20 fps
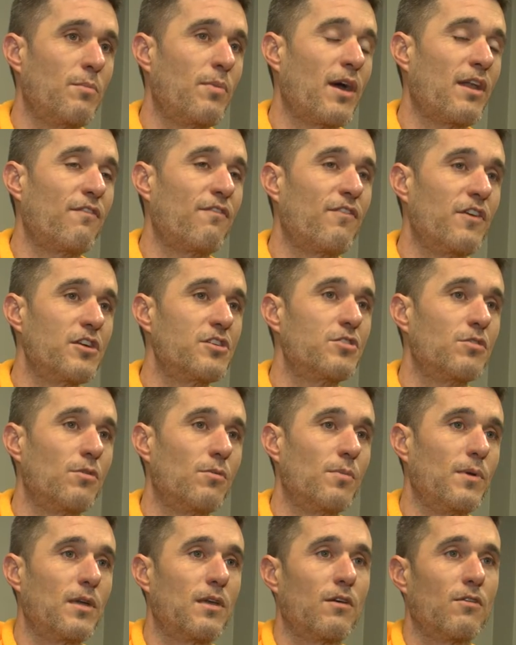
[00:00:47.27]
beneficial
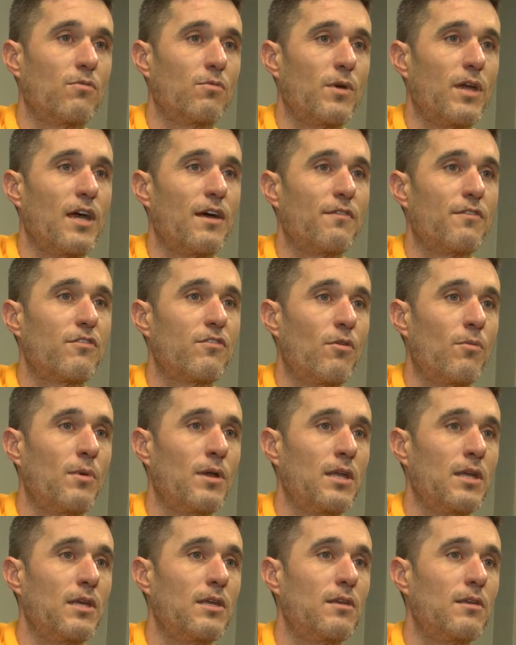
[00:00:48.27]
because we have so
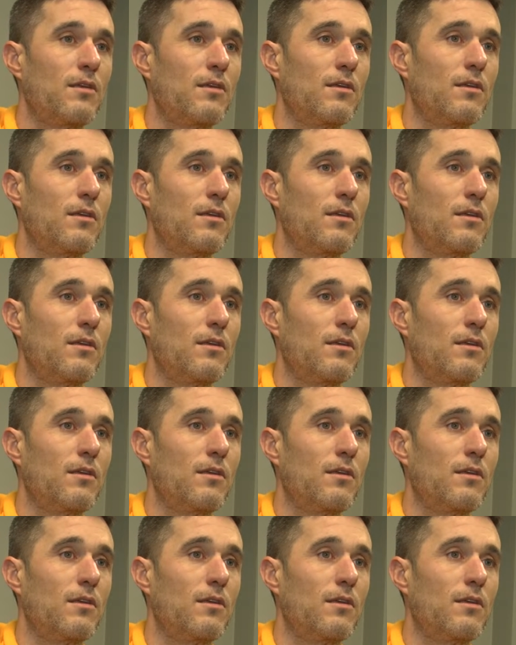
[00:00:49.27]
many